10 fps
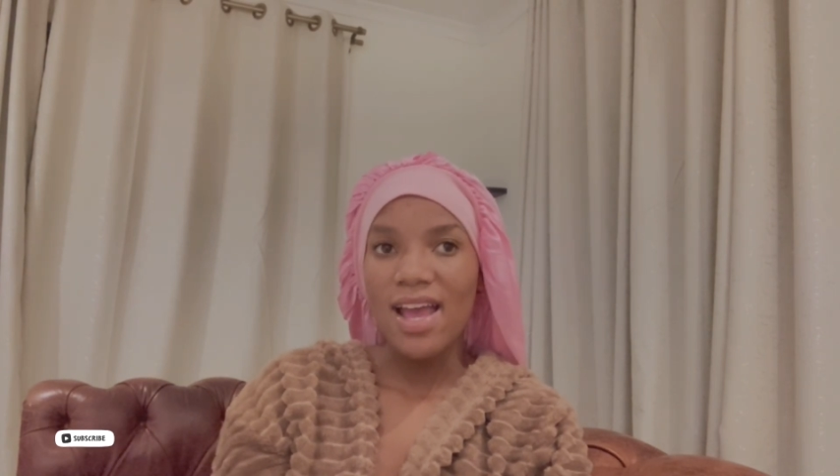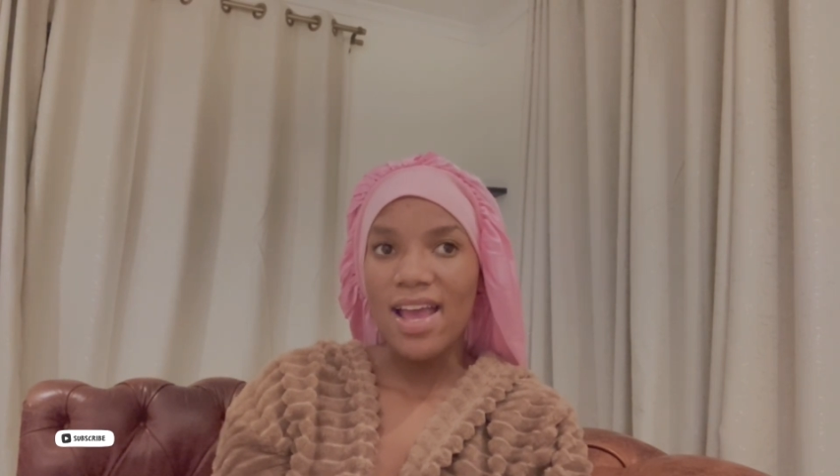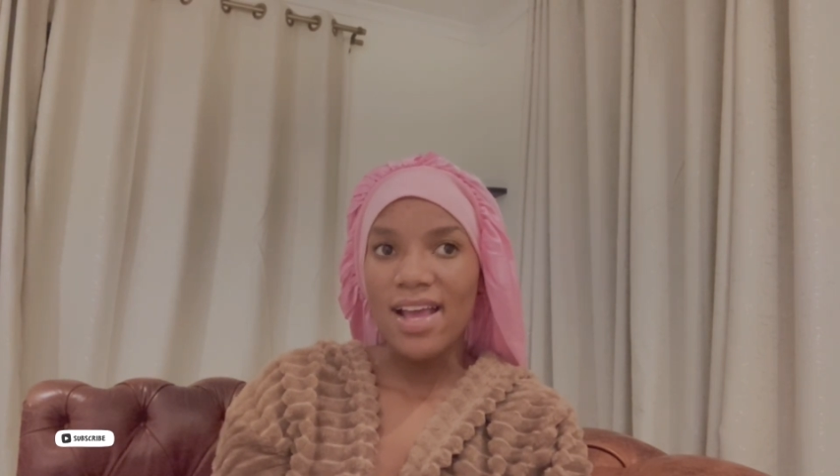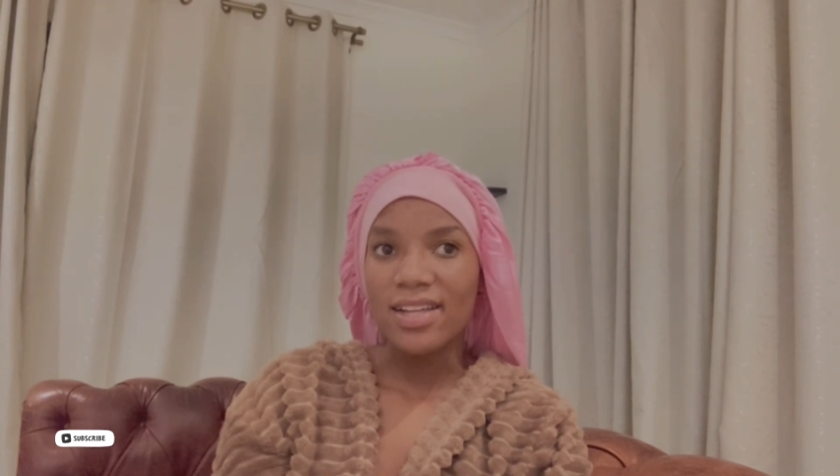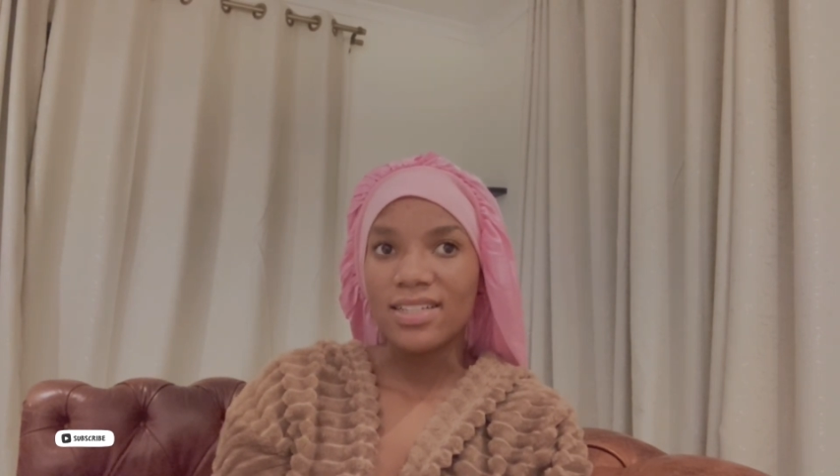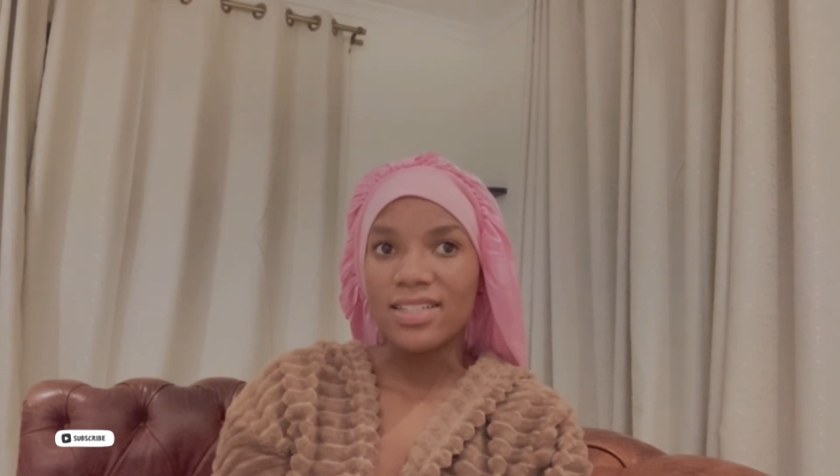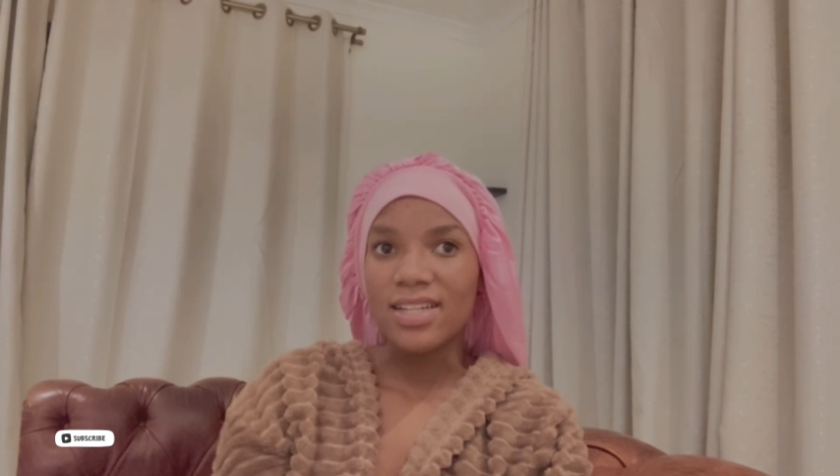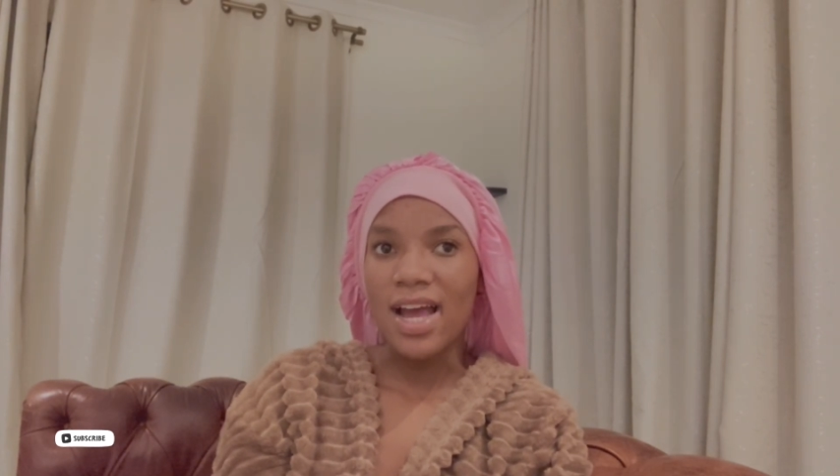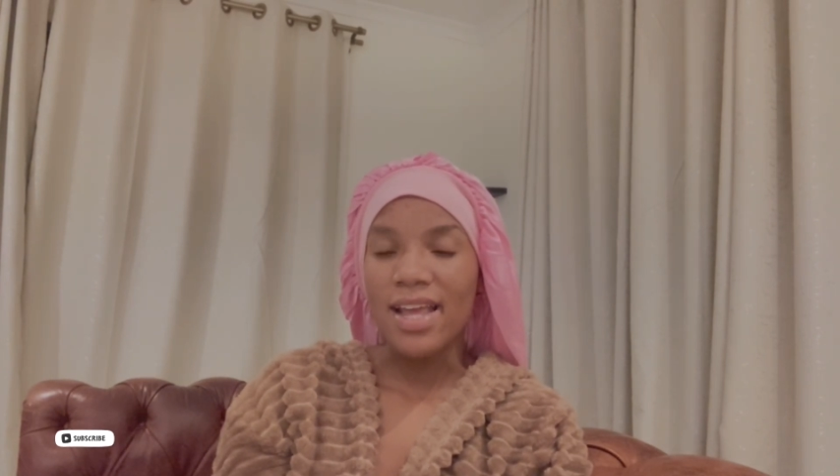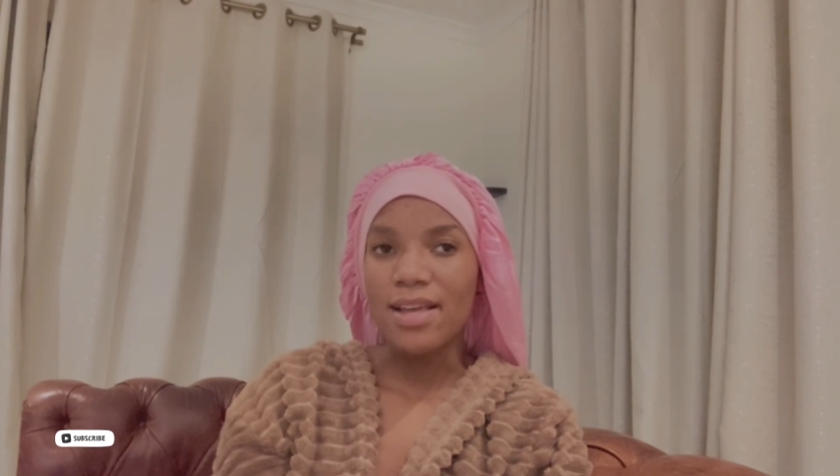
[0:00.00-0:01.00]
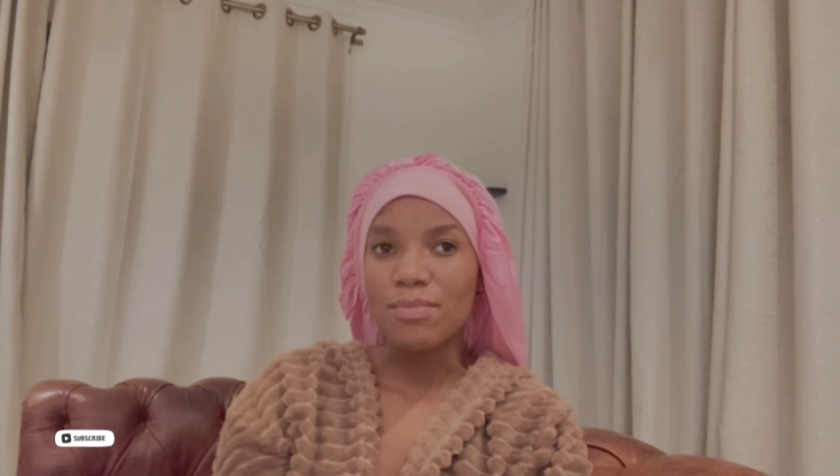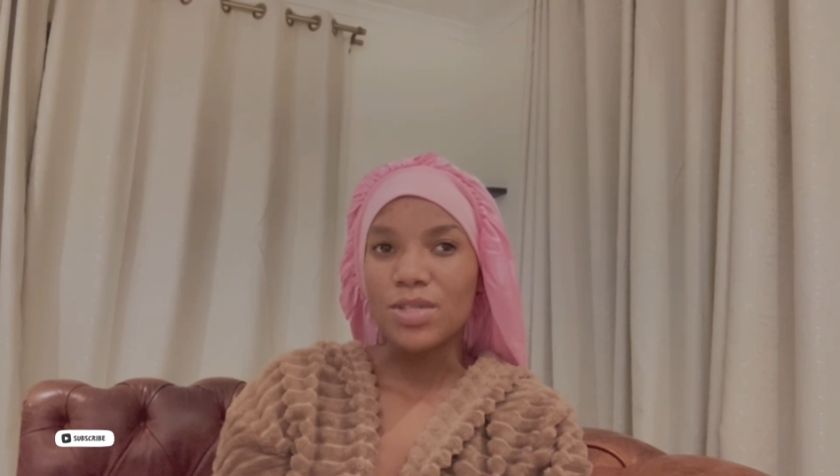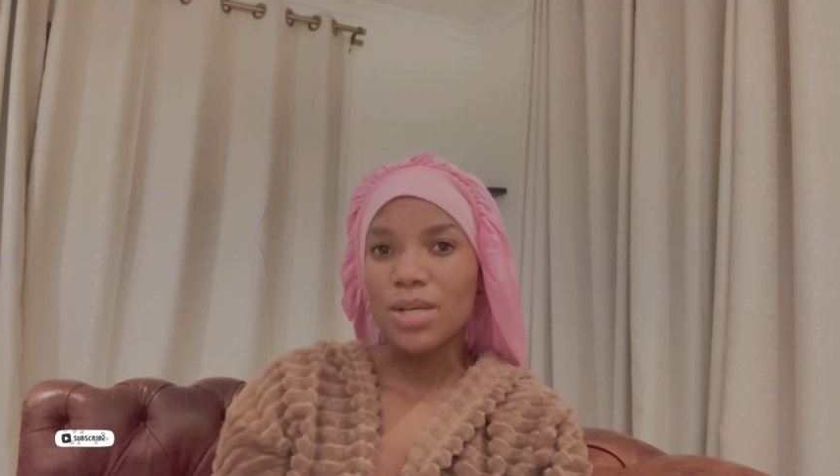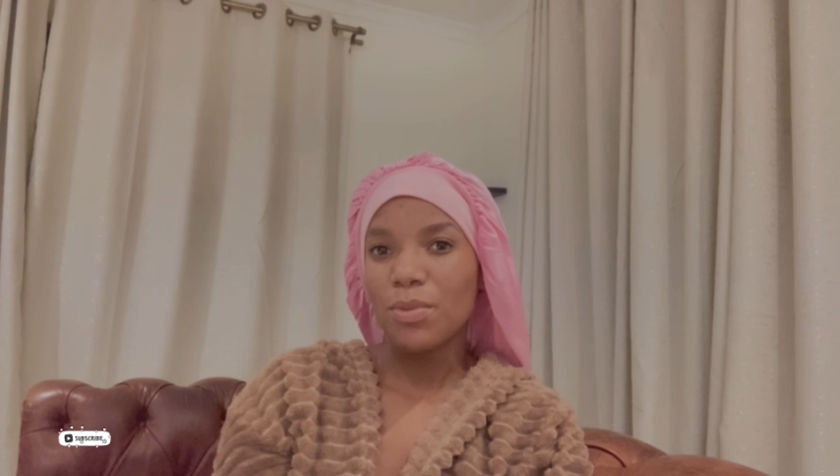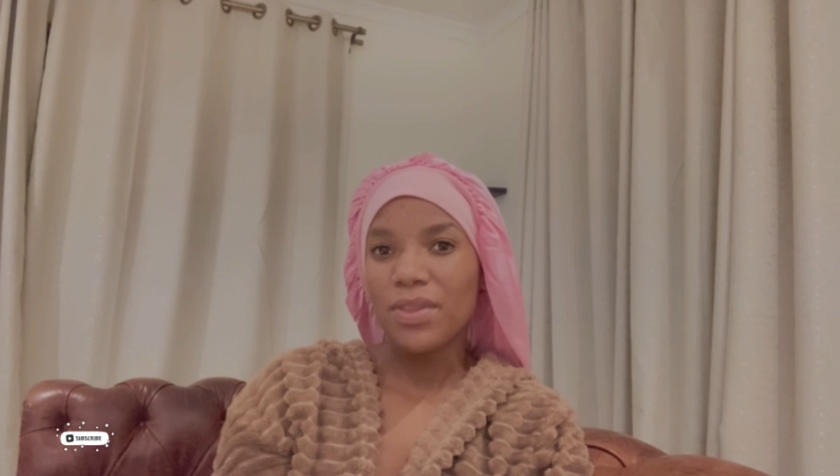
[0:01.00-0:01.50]
And I am
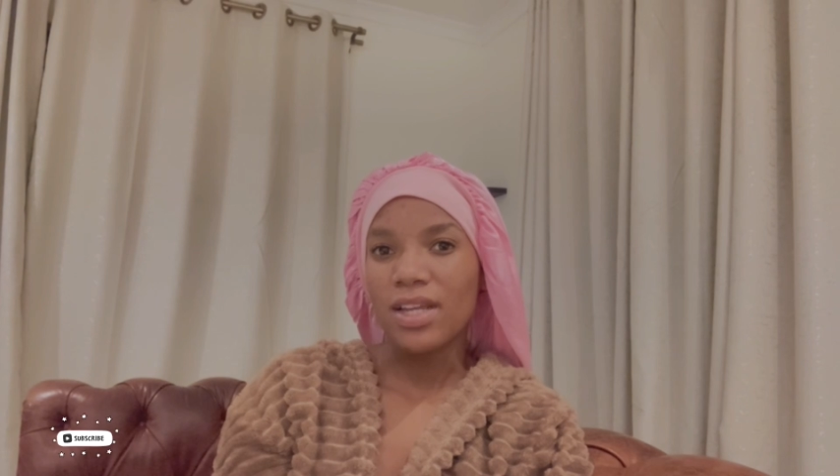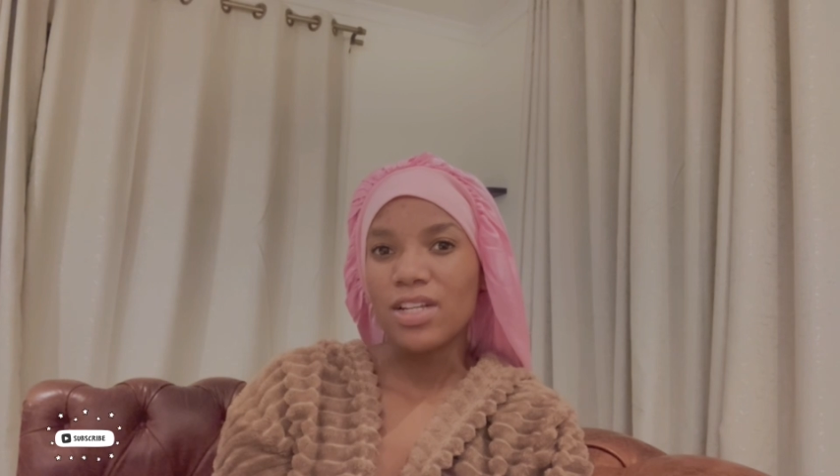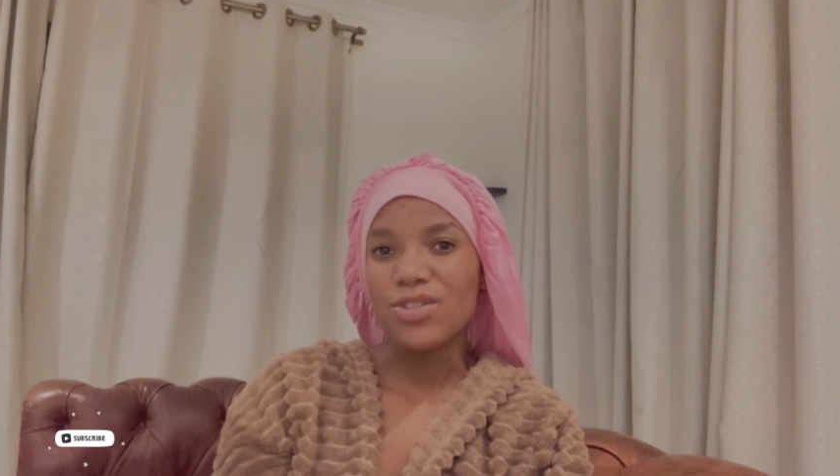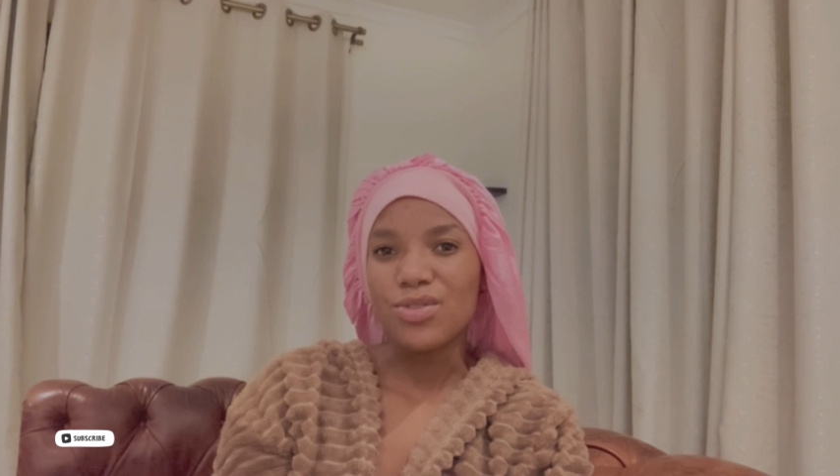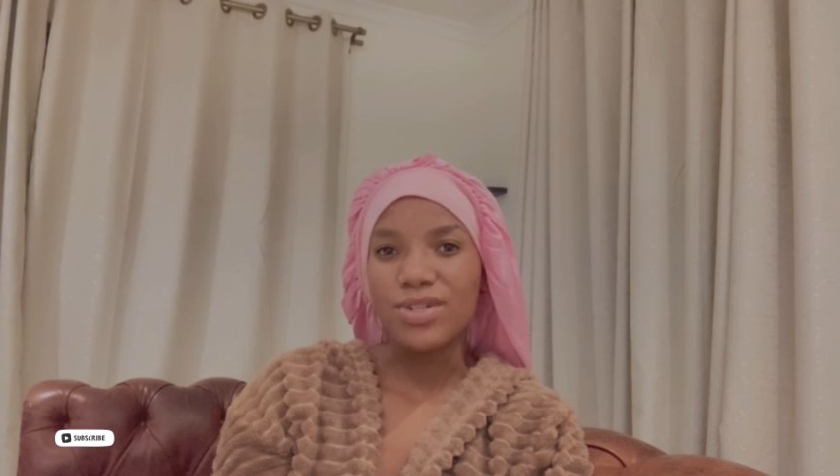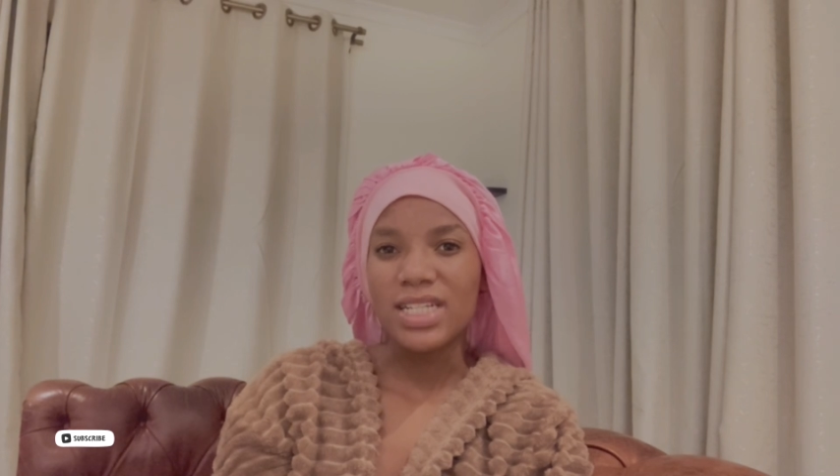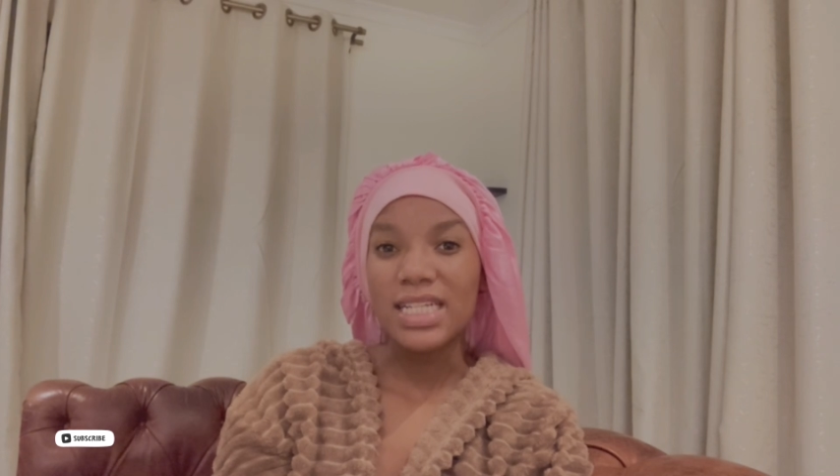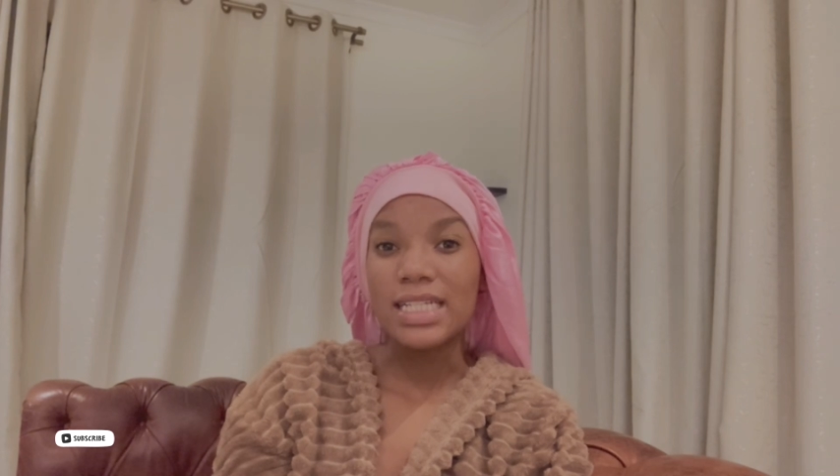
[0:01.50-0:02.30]
someone that is not